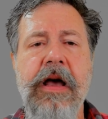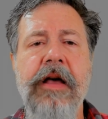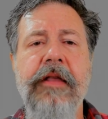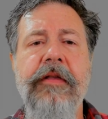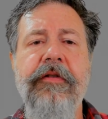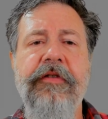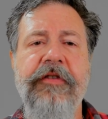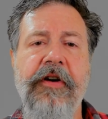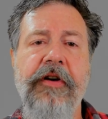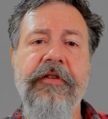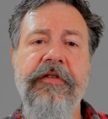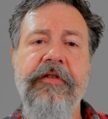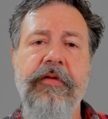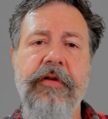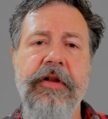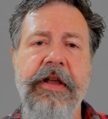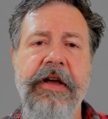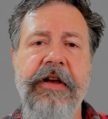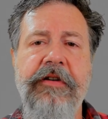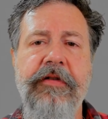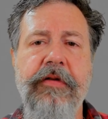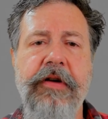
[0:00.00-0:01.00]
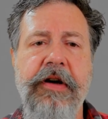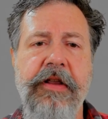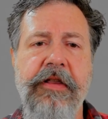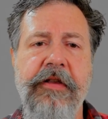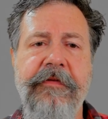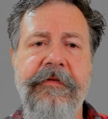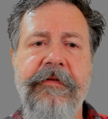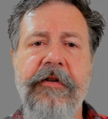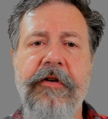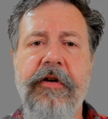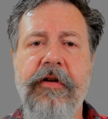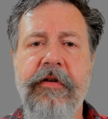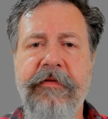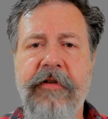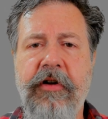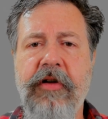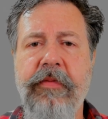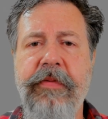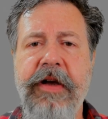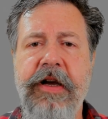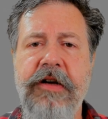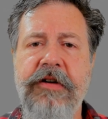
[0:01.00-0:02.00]
There's also a link to it in the footer of
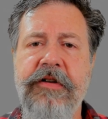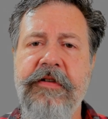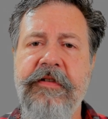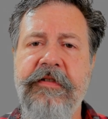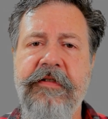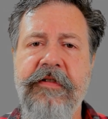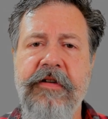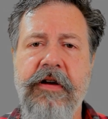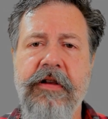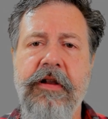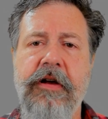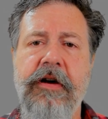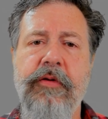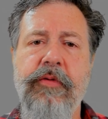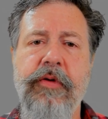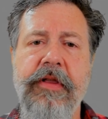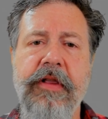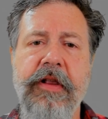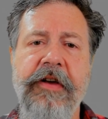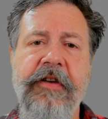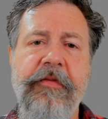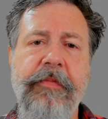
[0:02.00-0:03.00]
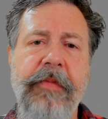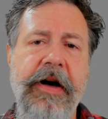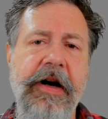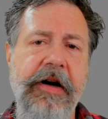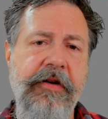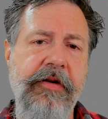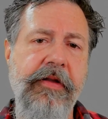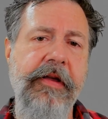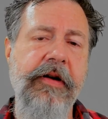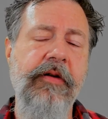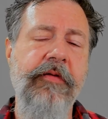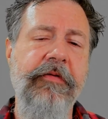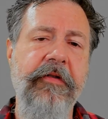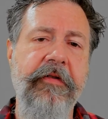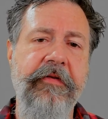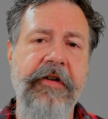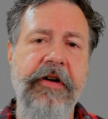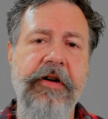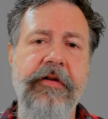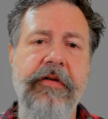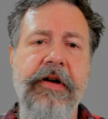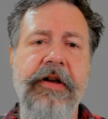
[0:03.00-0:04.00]
all pages, along with links back to the
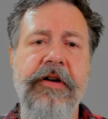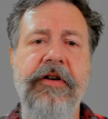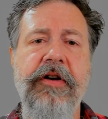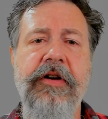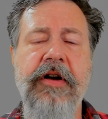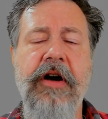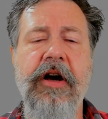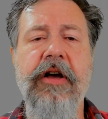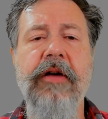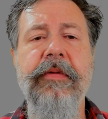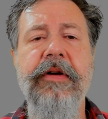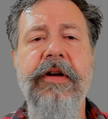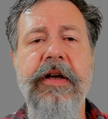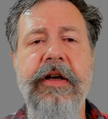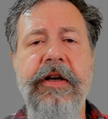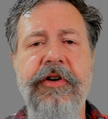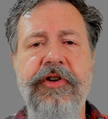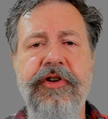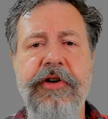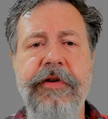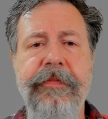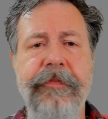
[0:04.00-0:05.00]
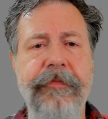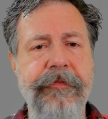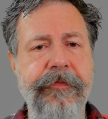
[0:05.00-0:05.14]
overview and to documentation.